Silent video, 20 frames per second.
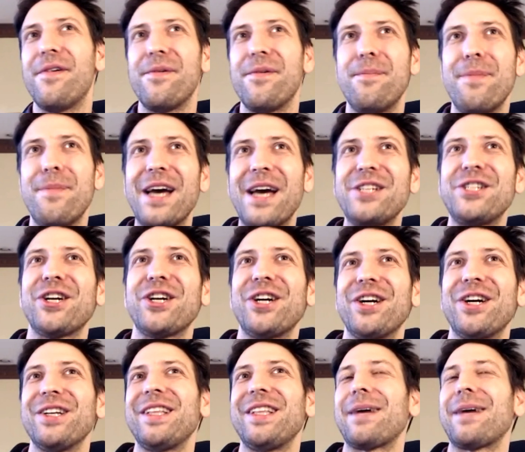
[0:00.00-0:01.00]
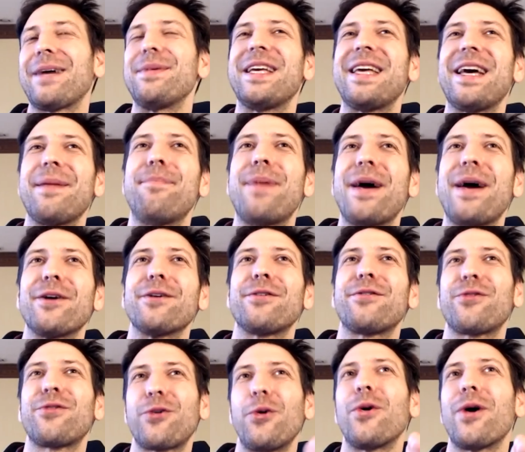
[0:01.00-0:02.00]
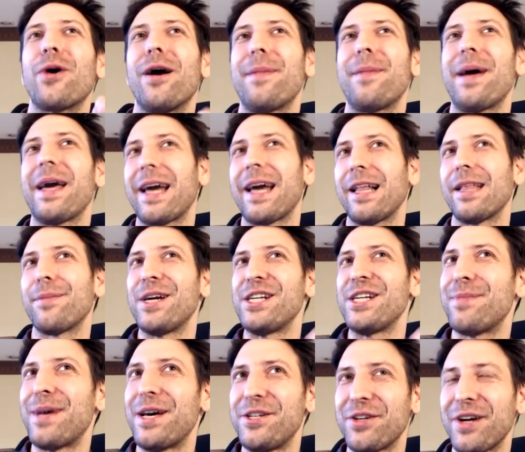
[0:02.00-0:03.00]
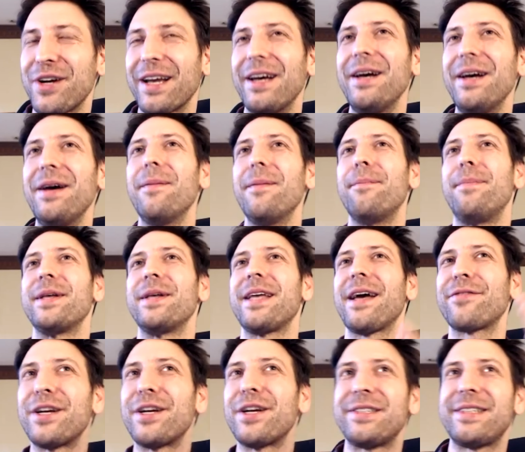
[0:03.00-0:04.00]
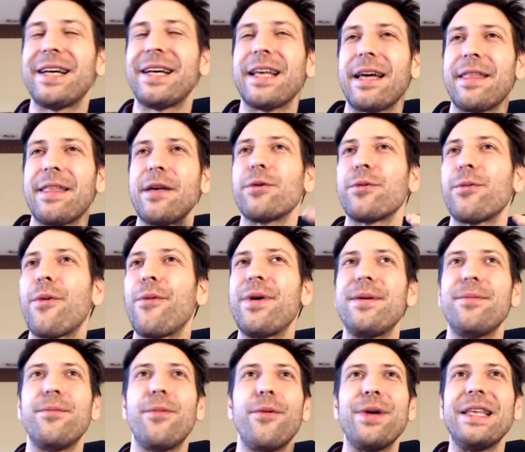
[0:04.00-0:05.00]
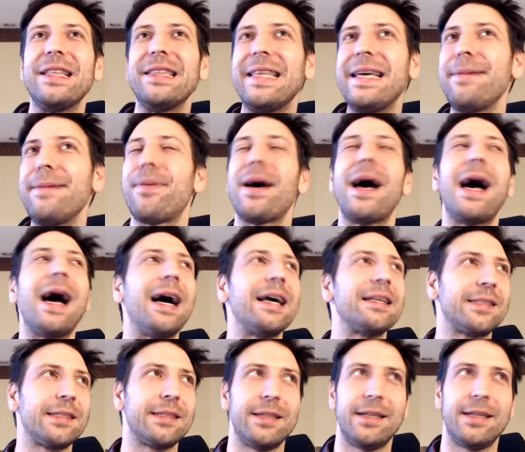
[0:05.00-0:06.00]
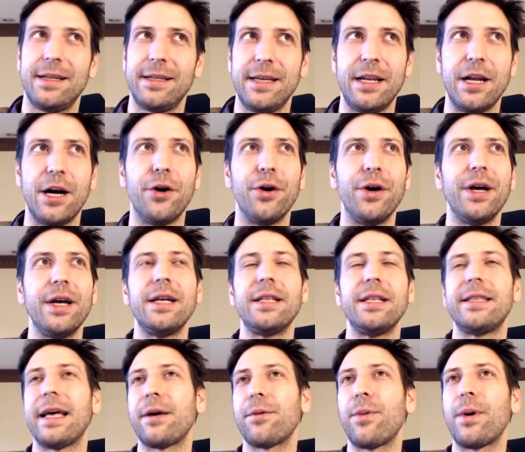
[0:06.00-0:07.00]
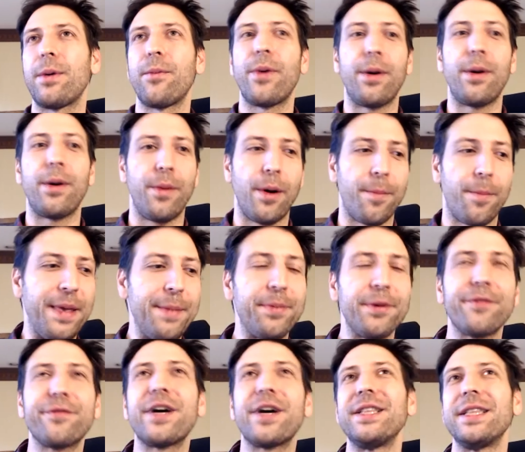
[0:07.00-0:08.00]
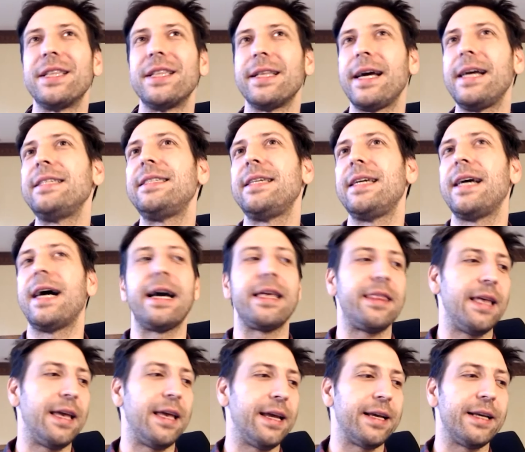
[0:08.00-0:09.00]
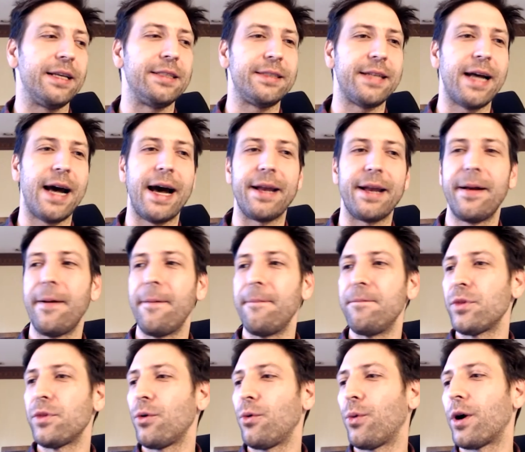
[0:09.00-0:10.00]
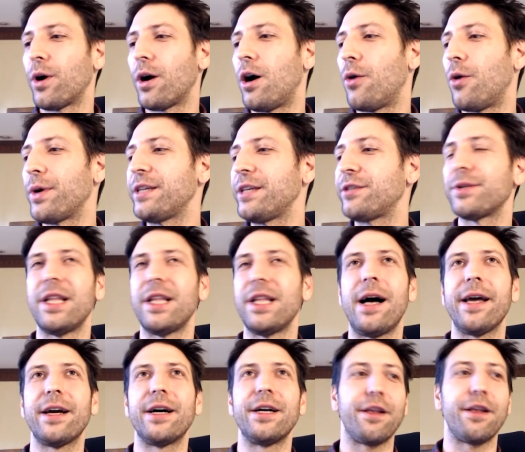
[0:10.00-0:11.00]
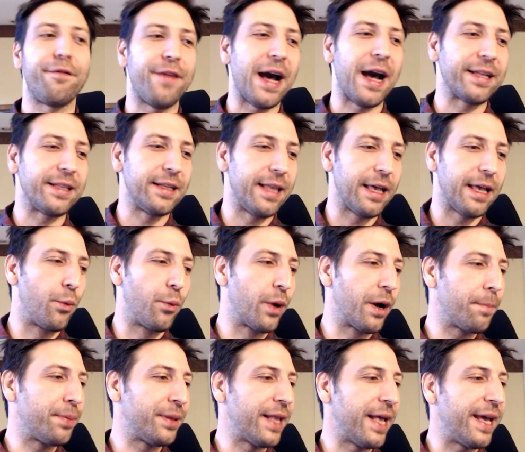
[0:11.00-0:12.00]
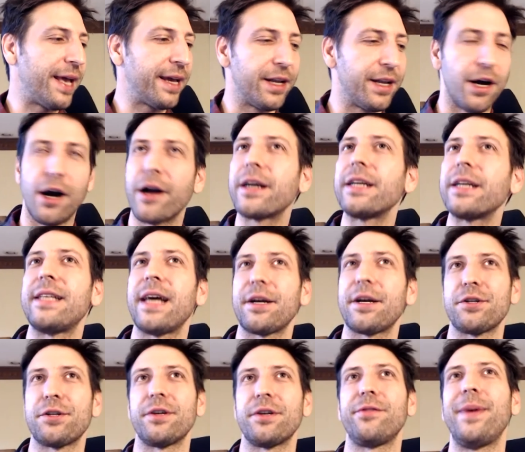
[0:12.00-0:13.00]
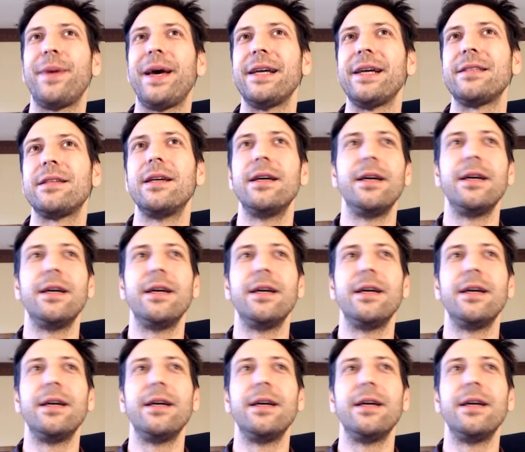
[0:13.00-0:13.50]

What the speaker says: measure, like I'm going to get a better score on my calibration metric. But you have to understand, like I think when we leap past, like where people have gotten lazy, I think, is that we're always relying on the fact that like we're playing an architecture space,